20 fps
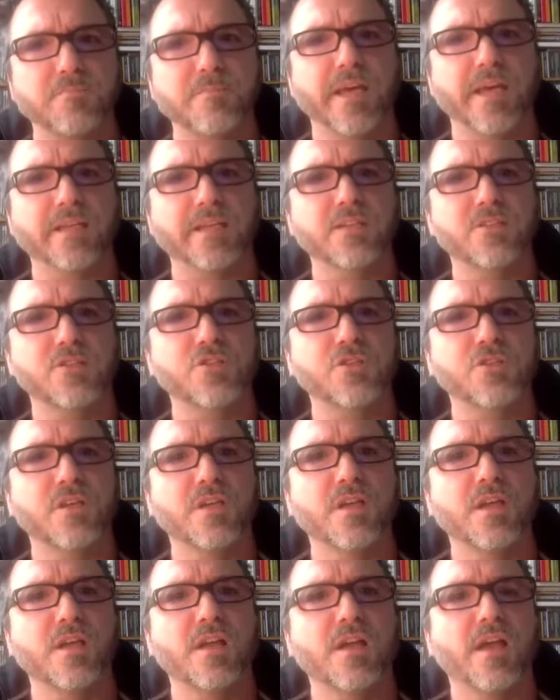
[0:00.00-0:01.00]
manage
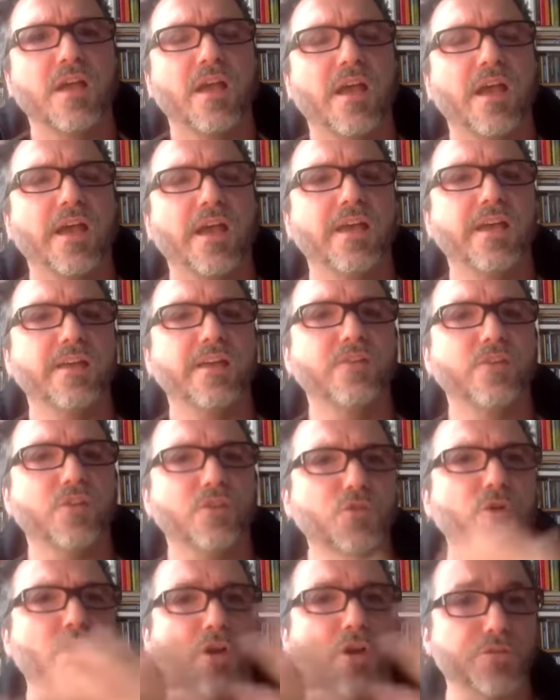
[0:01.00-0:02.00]
not
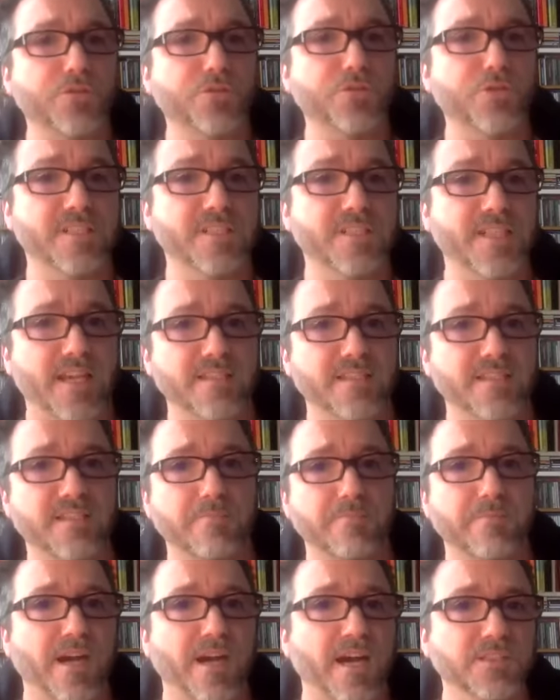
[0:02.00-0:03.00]
to advertise
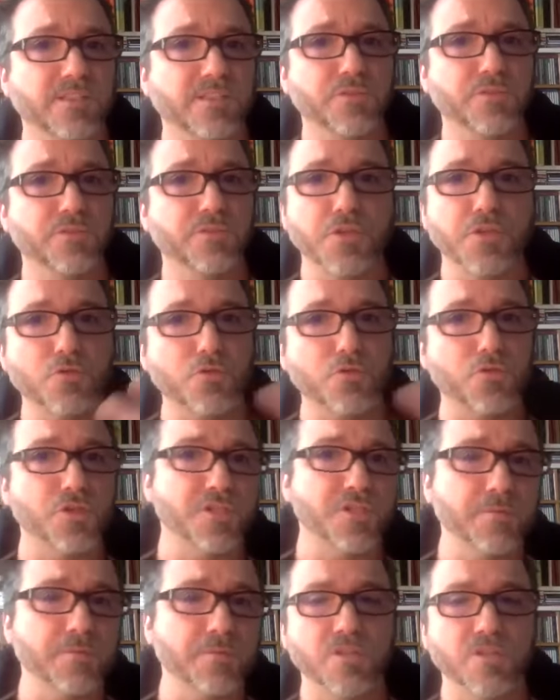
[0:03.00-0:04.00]
their party with the usual
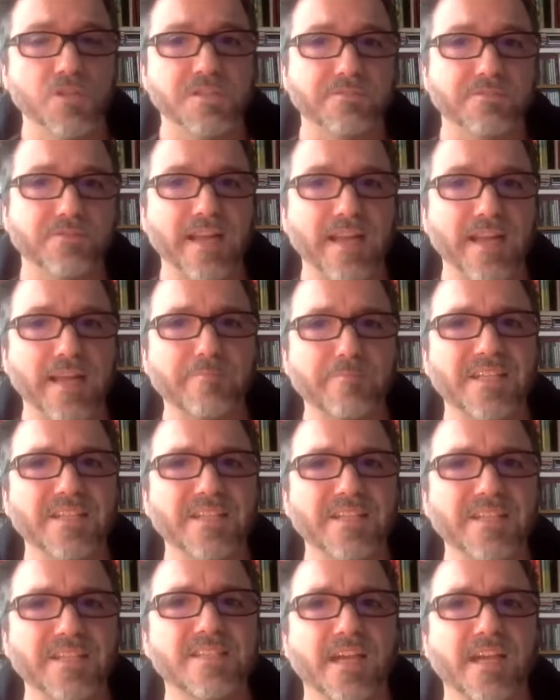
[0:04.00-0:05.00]
symbols and flag, but
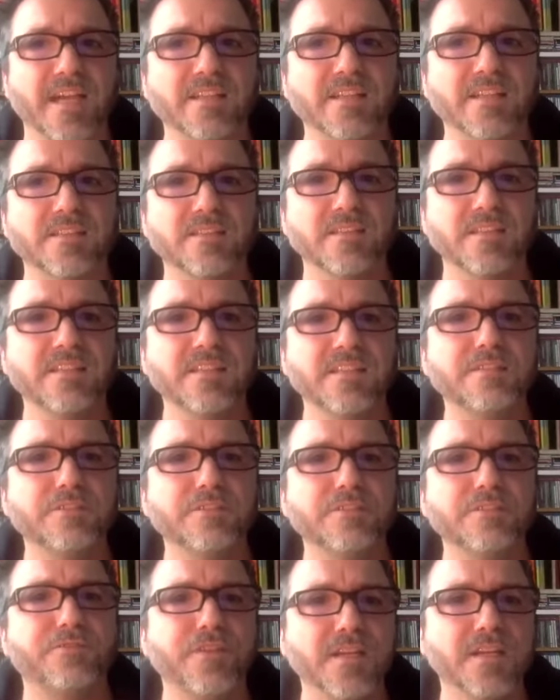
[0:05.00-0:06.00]
instead
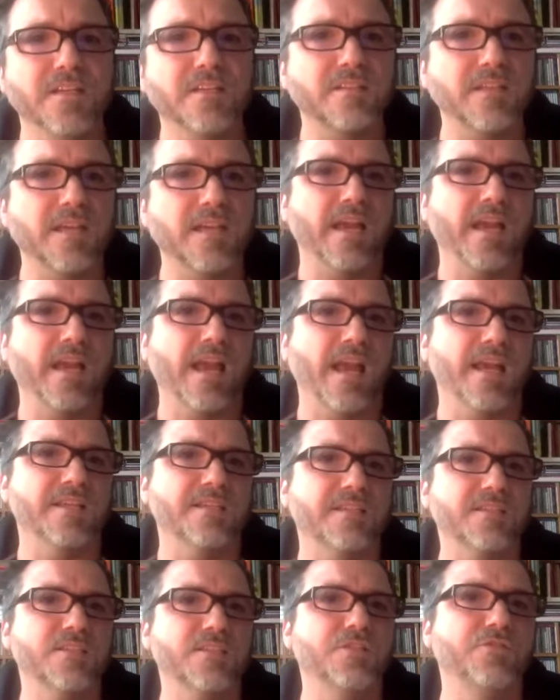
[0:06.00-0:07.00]
interfered
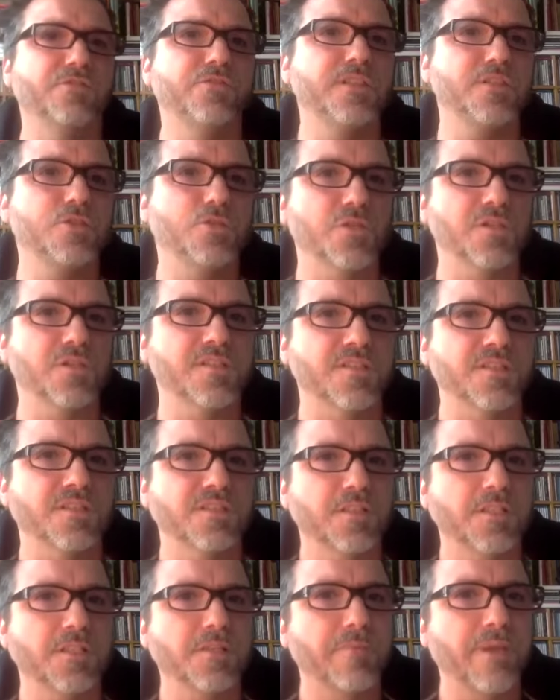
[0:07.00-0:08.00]
as individuals in
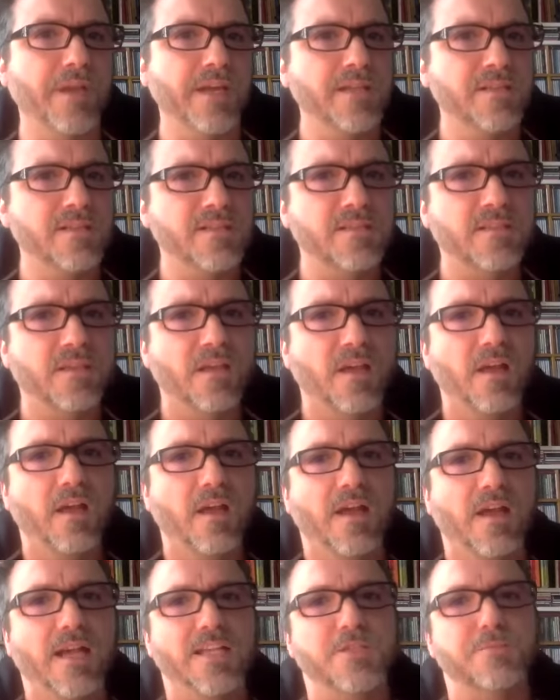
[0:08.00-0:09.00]
the debates,
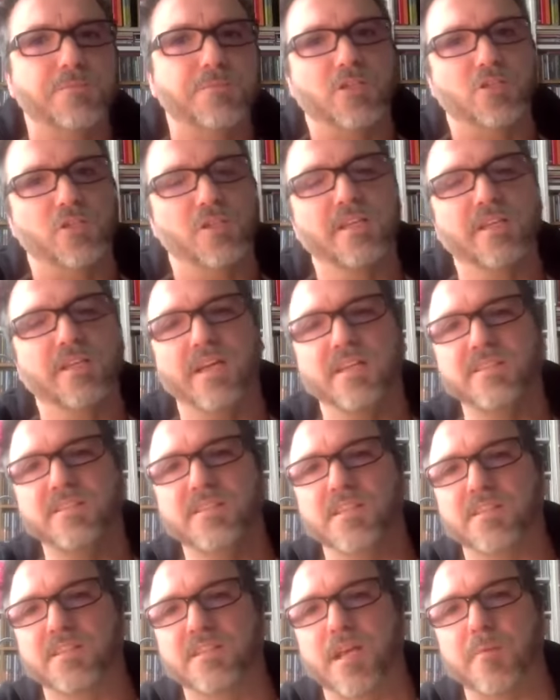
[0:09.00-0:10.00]
especially against
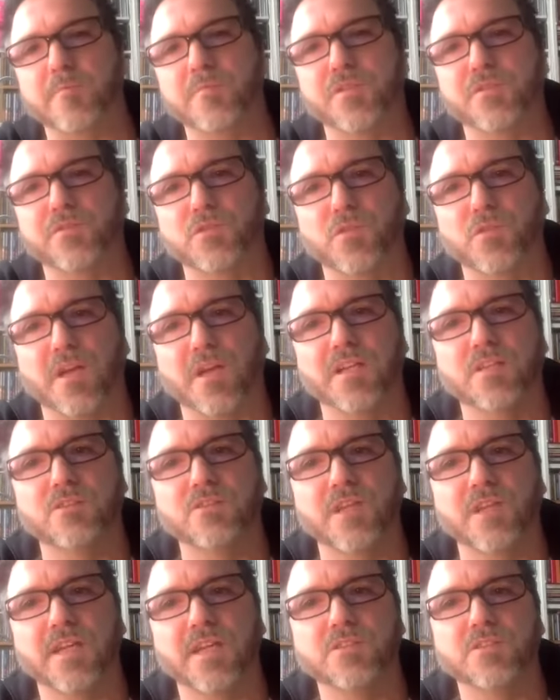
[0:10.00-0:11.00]
the attempts of the radical
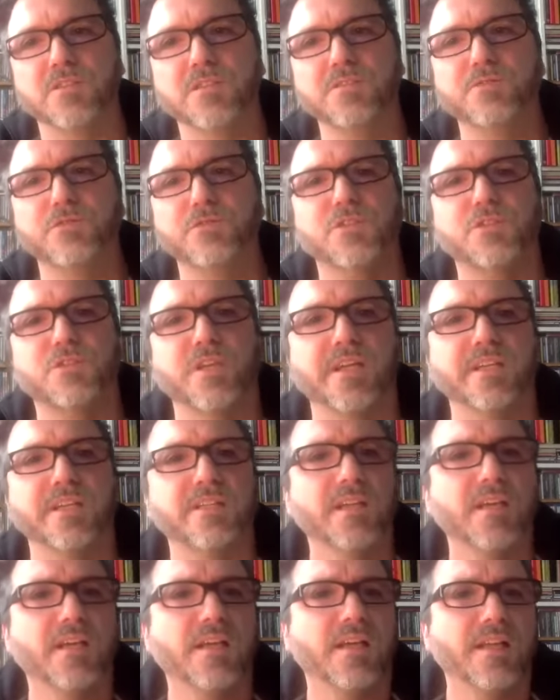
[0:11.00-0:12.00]
right to infiltrate
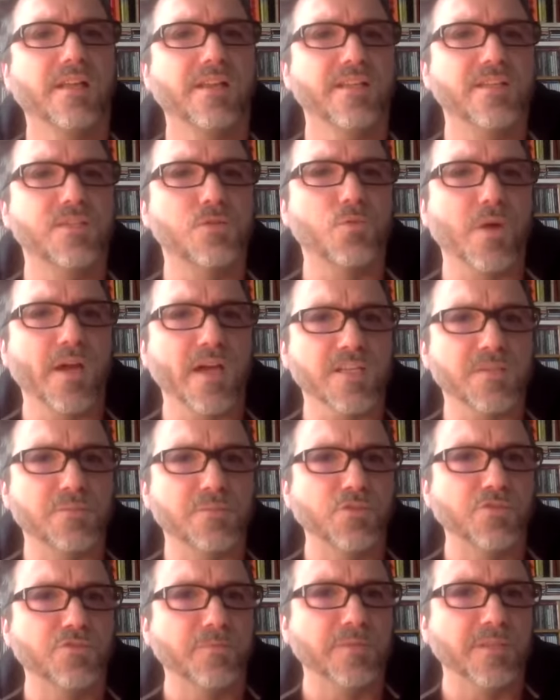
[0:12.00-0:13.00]
the squares
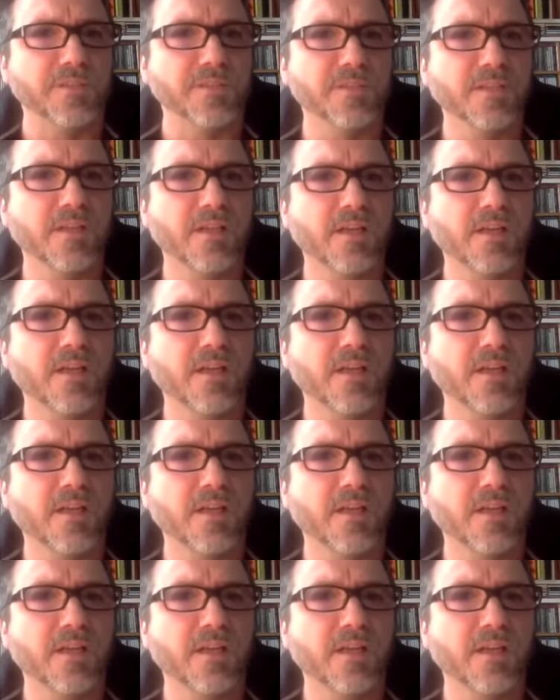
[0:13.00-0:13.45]
movement.